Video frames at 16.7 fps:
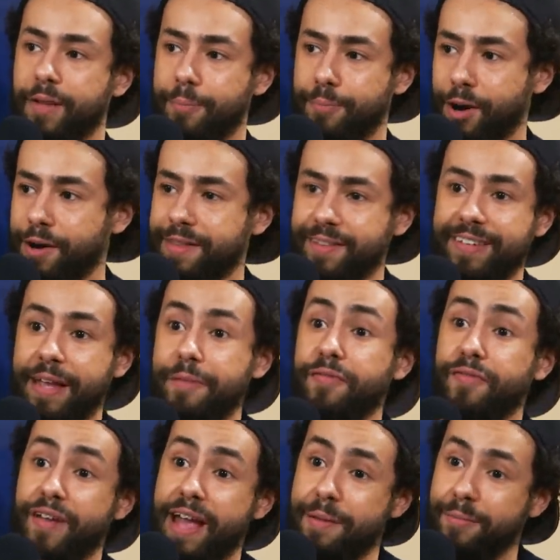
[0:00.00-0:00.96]
part of the same
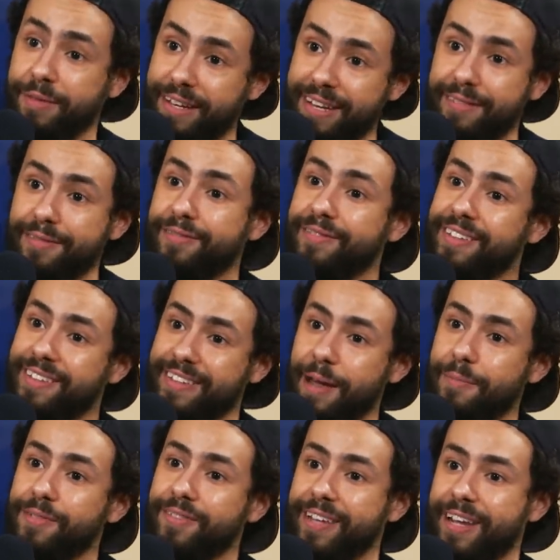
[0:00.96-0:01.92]
family of the
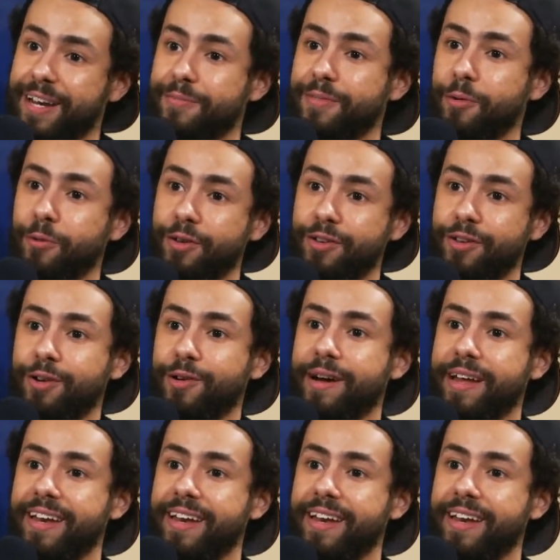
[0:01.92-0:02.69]
type of stand-up that we do.